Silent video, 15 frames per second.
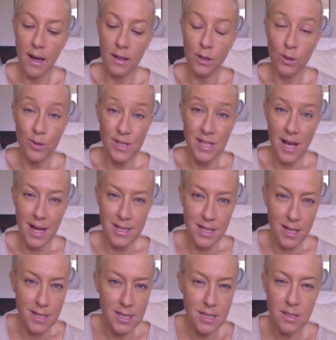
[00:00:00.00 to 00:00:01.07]
loose eye
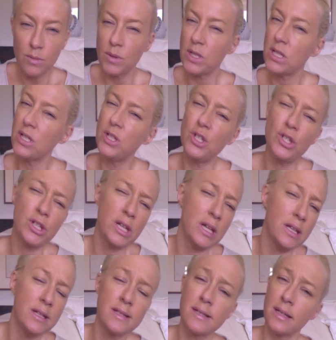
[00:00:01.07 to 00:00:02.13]
dust, which are
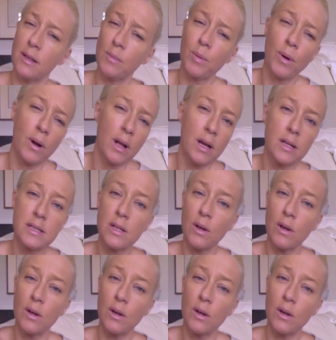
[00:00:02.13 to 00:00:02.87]
genius little products.